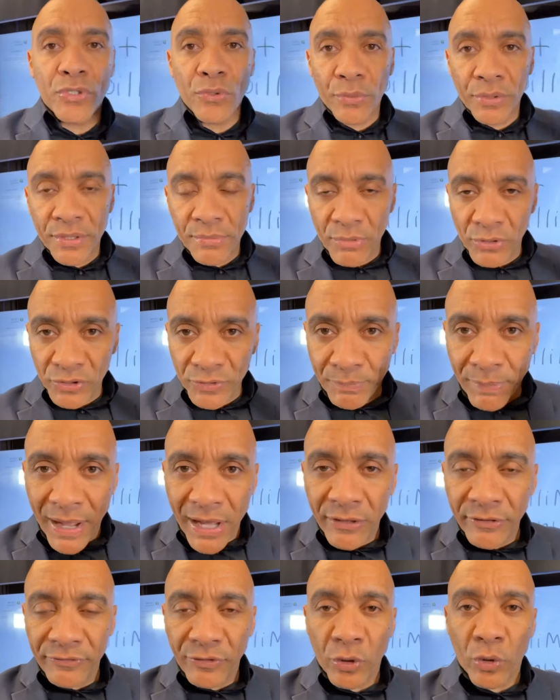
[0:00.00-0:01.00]
two of the most
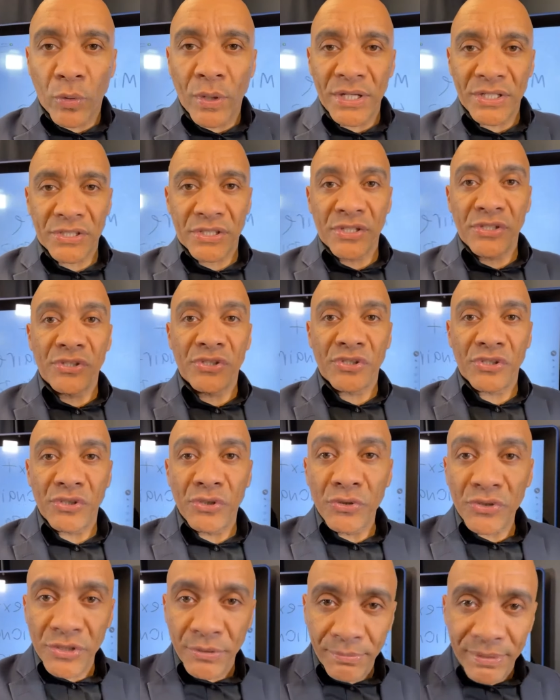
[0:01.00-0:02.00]
powerful questions
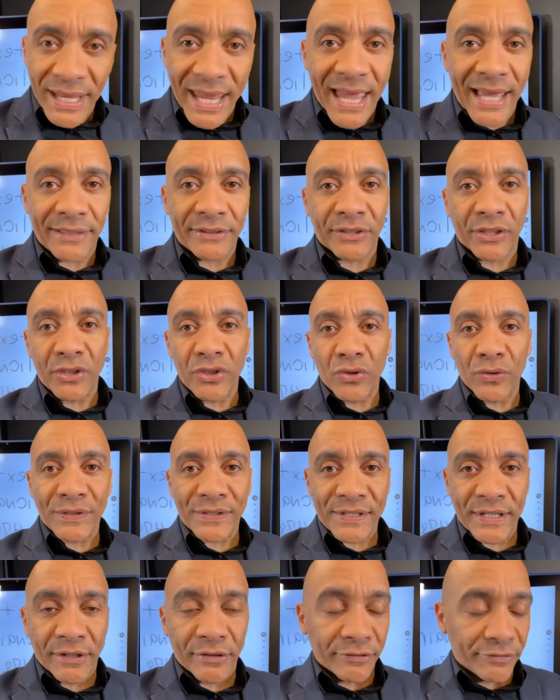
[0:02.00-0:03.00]
you should be asking
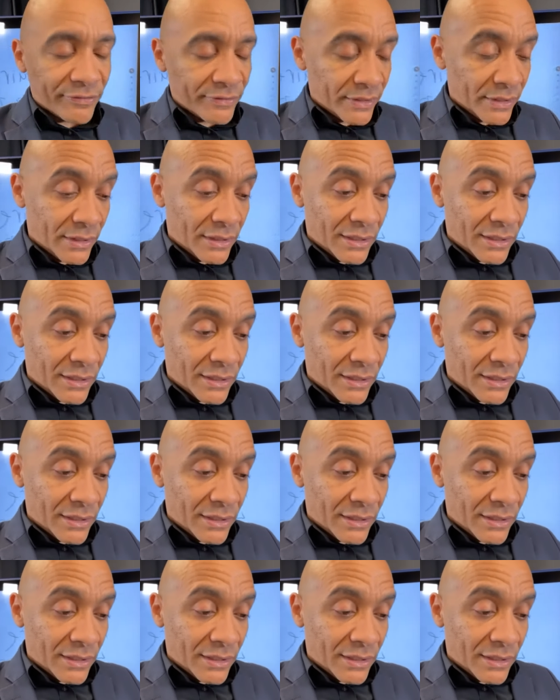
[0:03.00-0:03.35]
yourself,